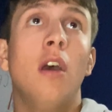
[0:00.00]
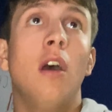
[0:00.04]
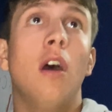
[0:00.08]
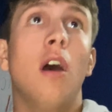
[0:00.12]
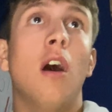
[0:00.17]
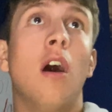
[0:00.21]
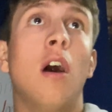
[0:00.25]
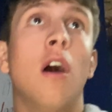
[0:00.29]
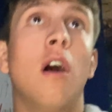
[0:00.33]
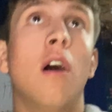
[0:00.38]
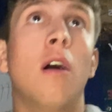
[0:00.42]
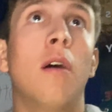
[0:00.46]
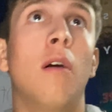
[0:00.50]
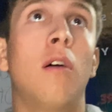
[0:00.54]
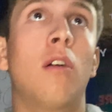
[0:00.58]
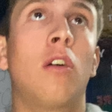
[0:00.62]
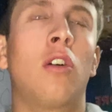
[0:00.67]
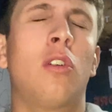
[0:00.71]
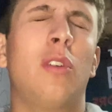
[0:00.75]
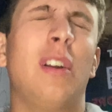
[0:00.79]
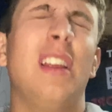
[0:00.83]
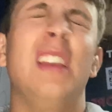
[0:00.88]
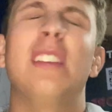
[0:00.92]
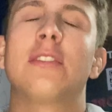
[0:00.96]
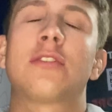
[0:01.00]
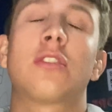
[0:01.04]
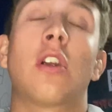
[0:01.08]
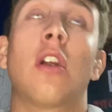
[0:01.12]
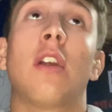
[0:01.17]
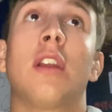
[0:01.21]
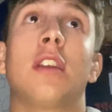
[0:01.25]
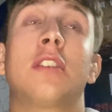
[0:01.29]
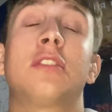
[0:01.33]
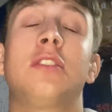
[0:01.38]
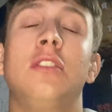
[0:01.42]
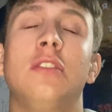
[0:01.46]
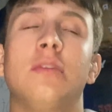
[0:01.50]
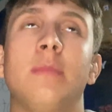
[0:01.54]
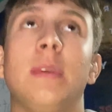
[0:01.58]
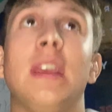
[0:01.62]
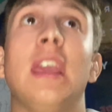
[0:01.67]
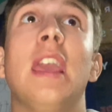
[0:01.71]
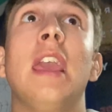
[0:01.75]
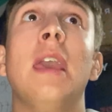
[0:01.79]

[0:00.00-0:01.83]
or sorry, excuse me,